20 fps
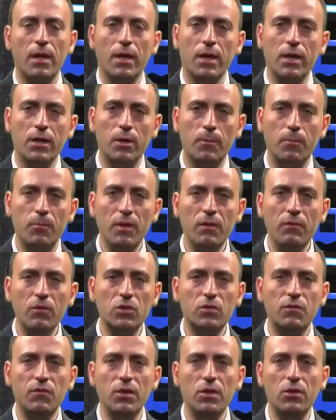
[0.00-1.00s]
In the
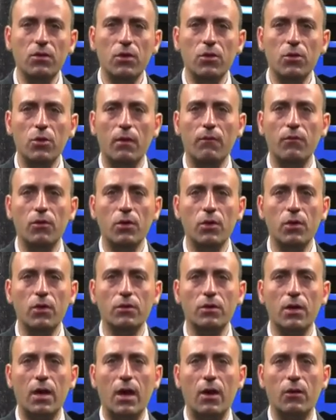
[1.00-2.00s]
previous video, you have
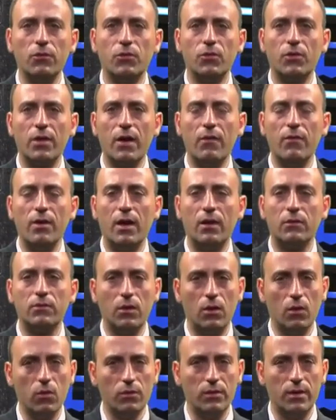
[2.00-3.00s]
learned how to carry out
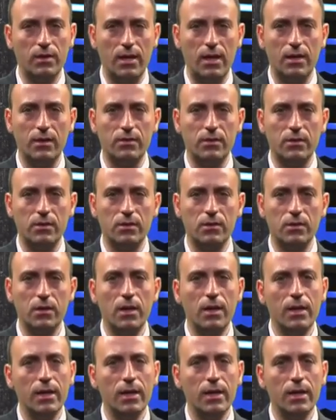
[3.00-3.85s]
a load analysis.